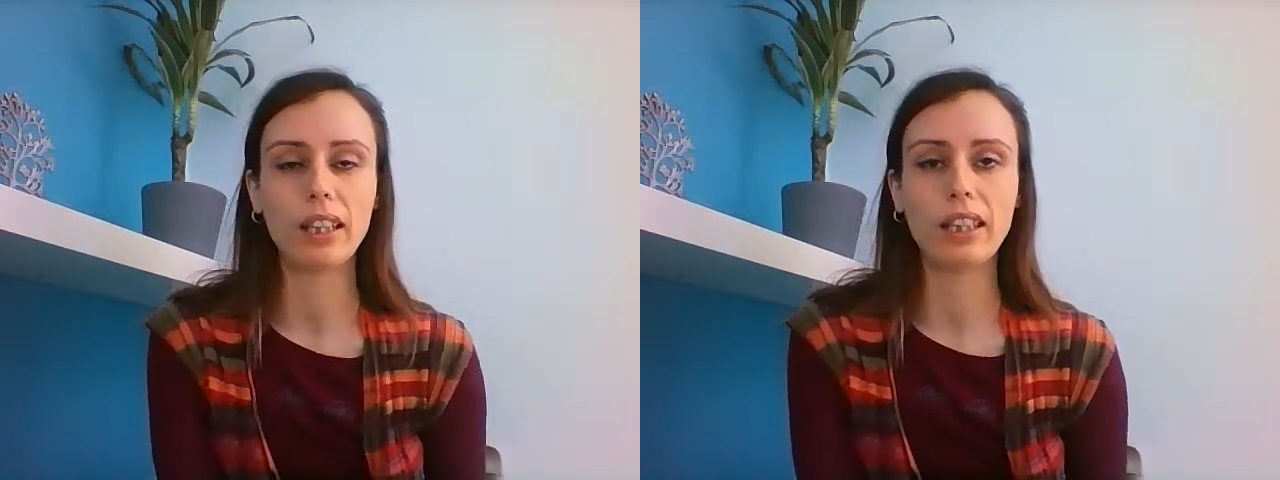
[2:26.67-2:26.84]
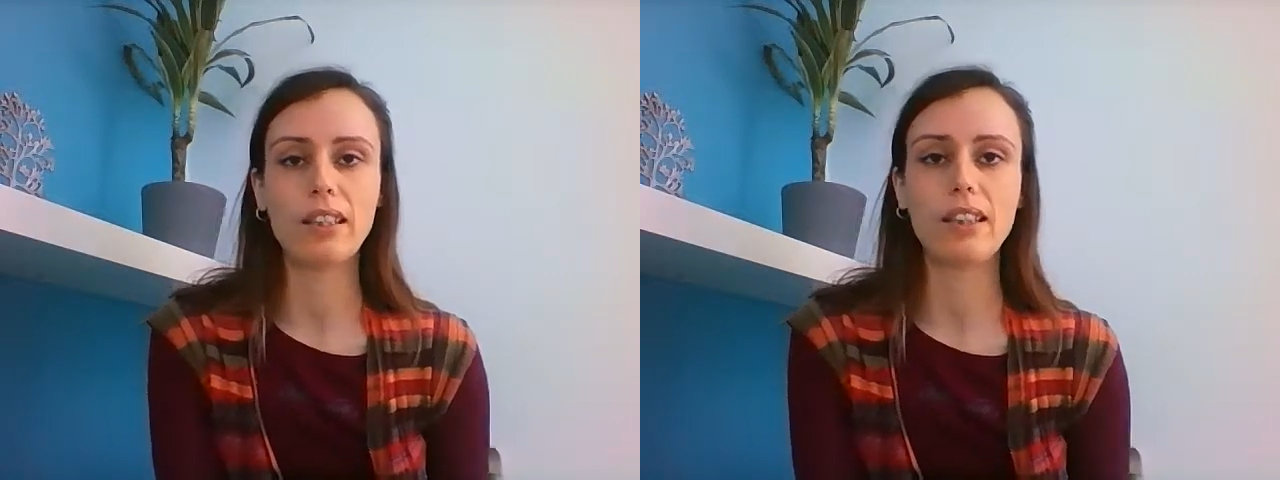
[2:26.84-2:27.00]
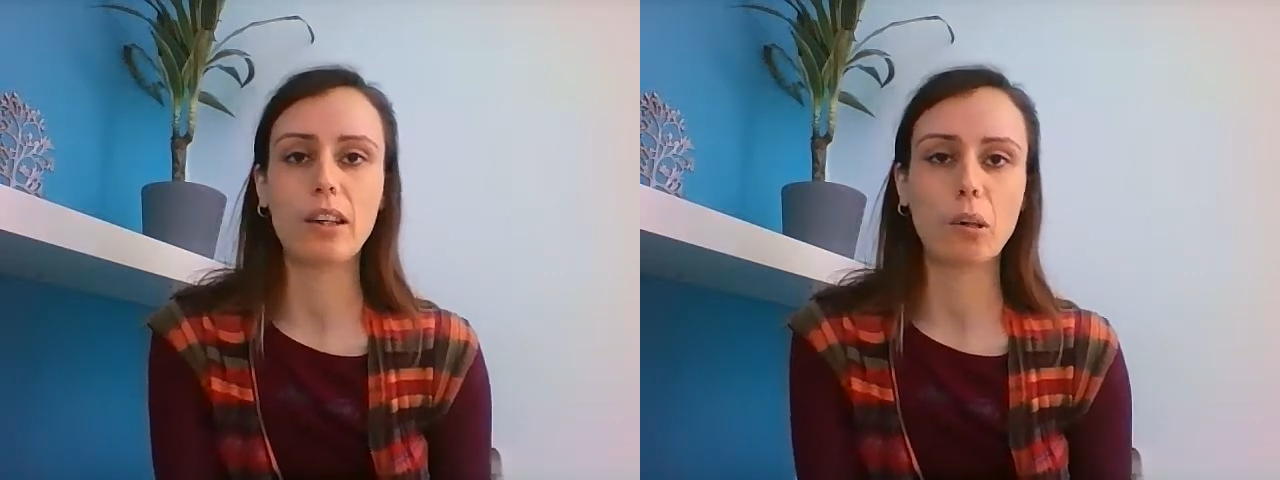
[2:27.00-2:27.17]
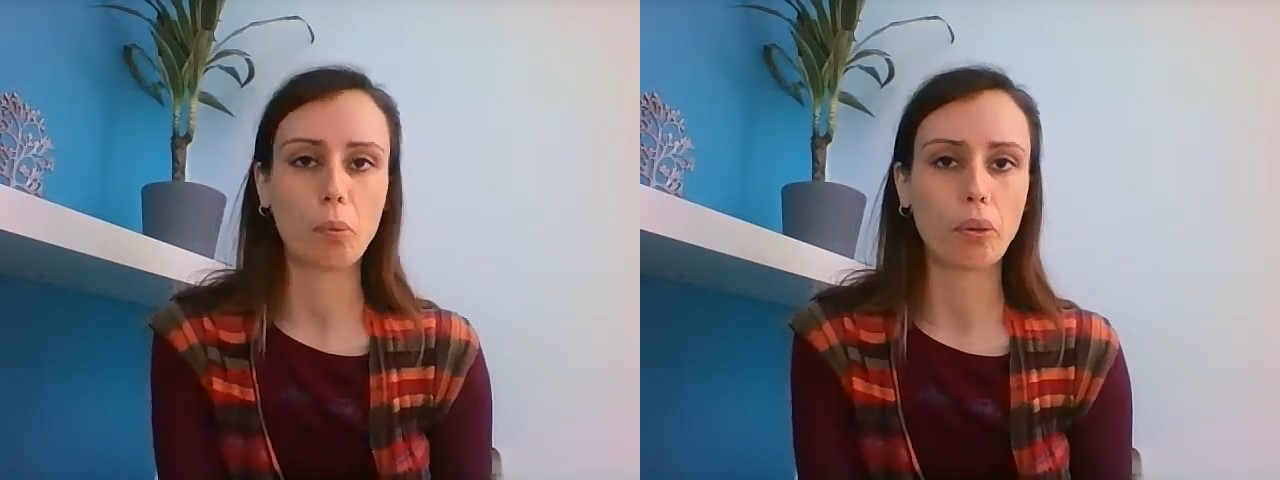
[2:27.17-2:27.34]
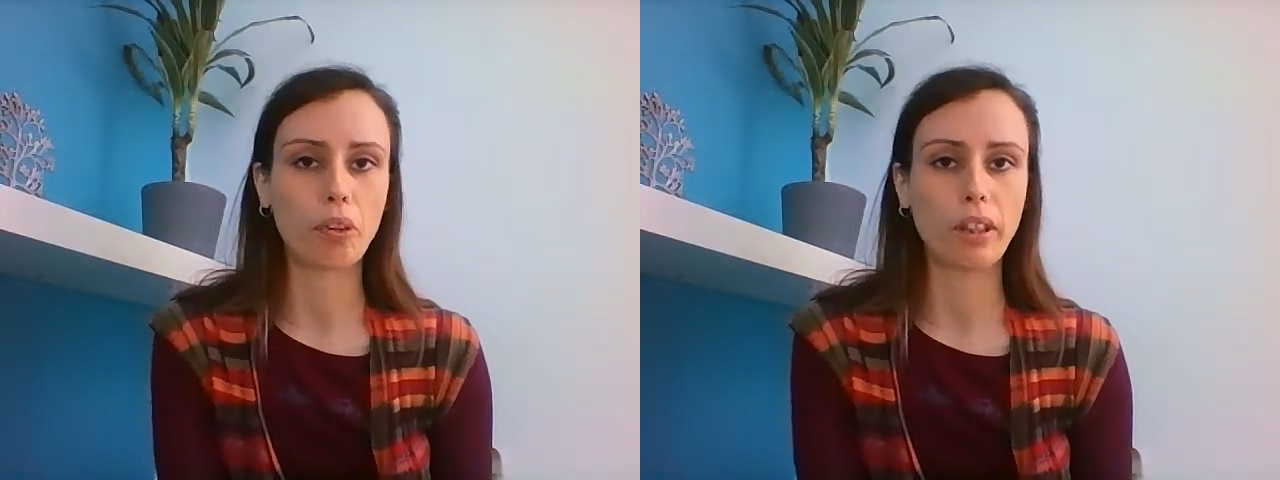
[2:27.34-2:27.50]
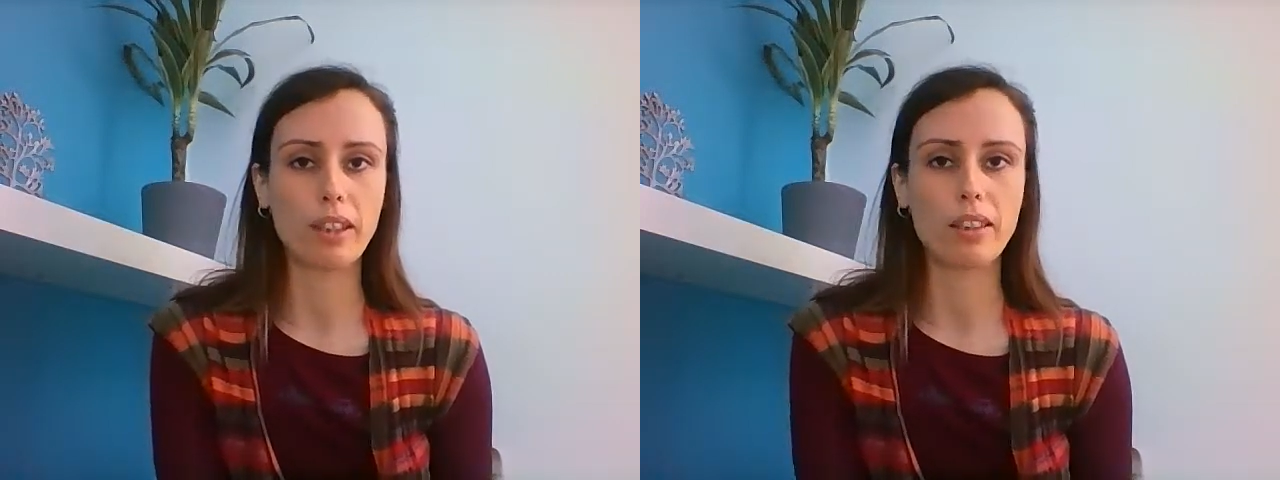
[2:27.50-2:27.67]
terrible
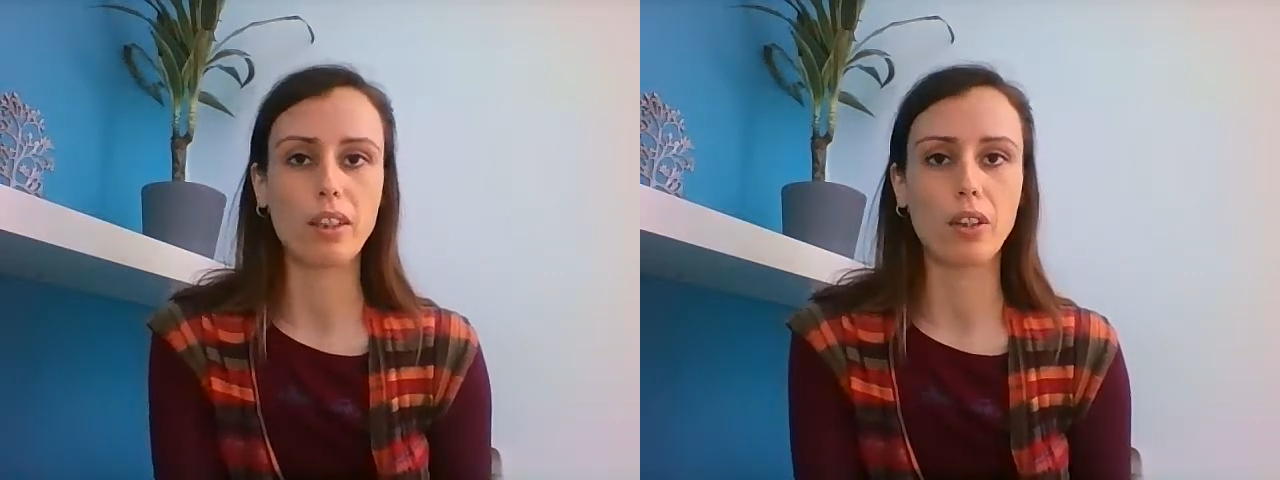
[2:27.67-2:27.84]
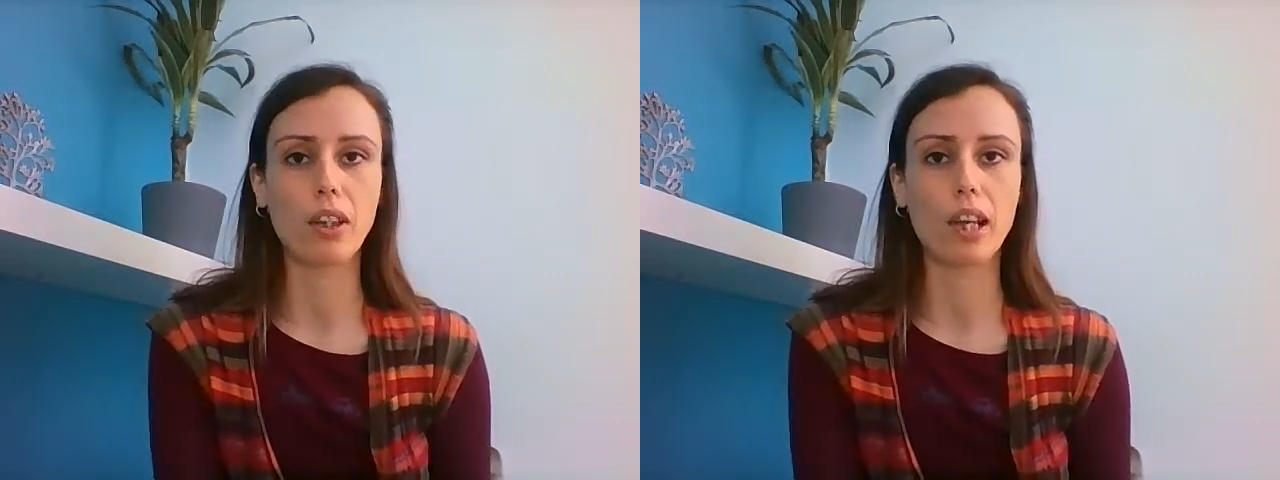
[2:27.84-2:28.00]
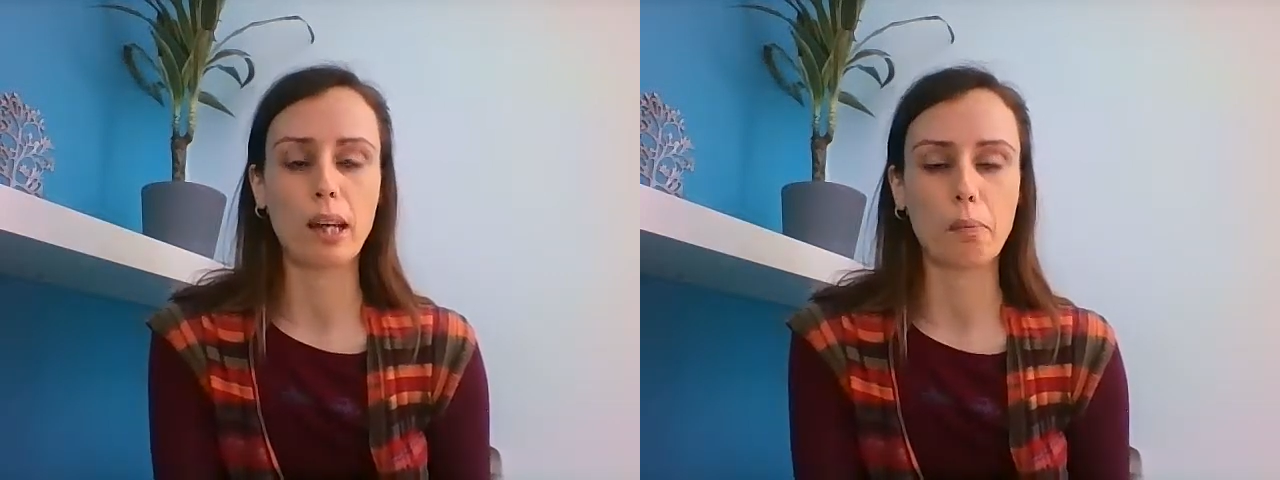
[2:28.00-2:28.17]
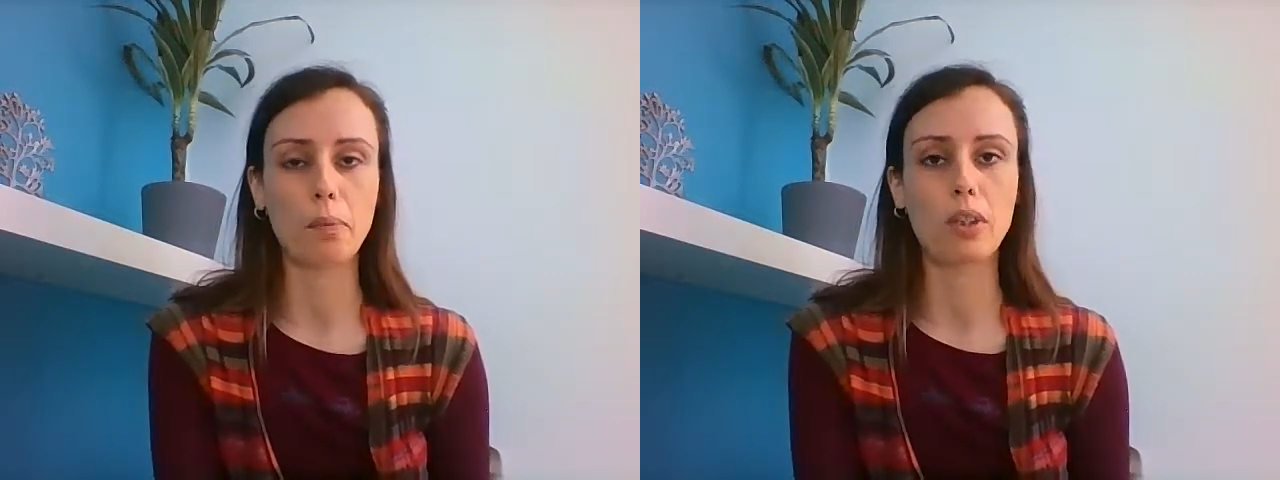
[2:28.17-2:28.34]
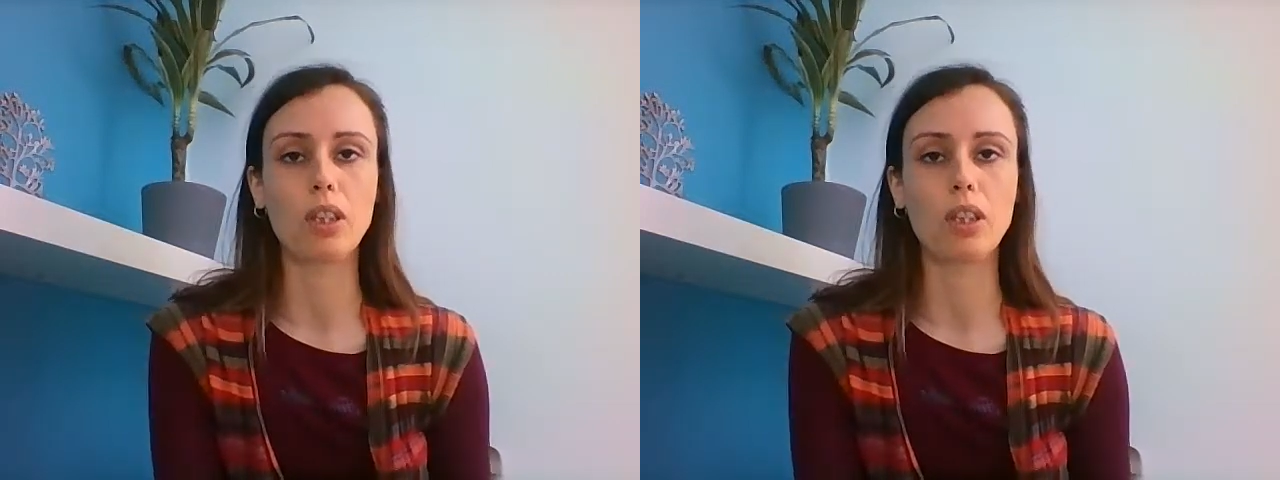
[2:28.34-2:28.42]
things that could happen.